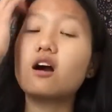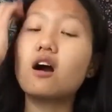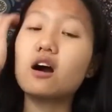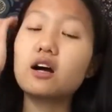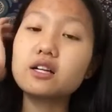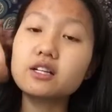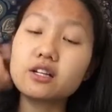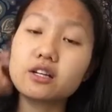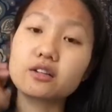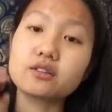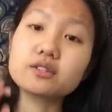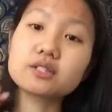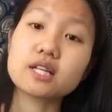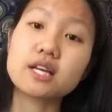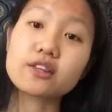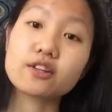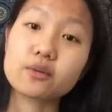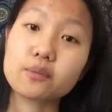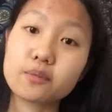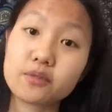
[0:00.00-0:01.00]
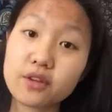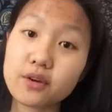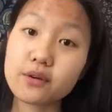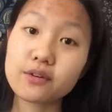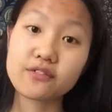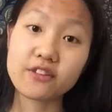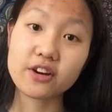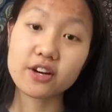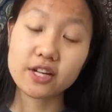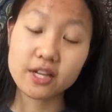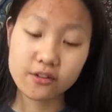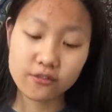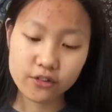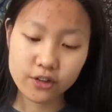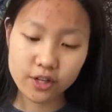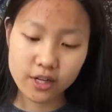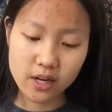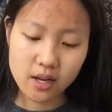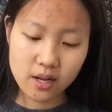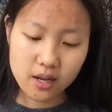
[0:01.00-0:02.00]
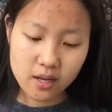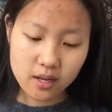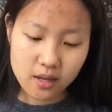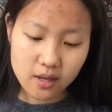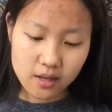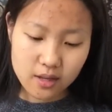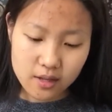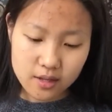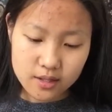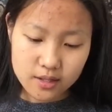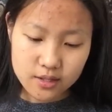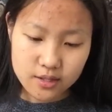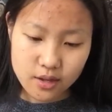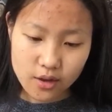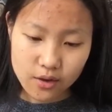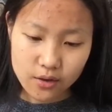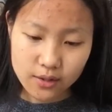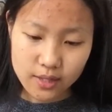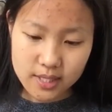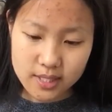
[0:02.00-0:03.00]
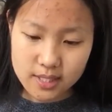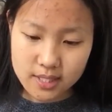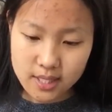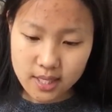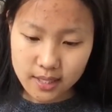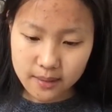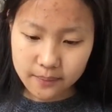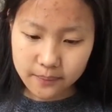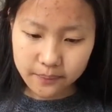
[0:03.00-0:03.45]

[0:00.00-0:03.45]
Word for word: condos, and they're, they were very different. So let's see.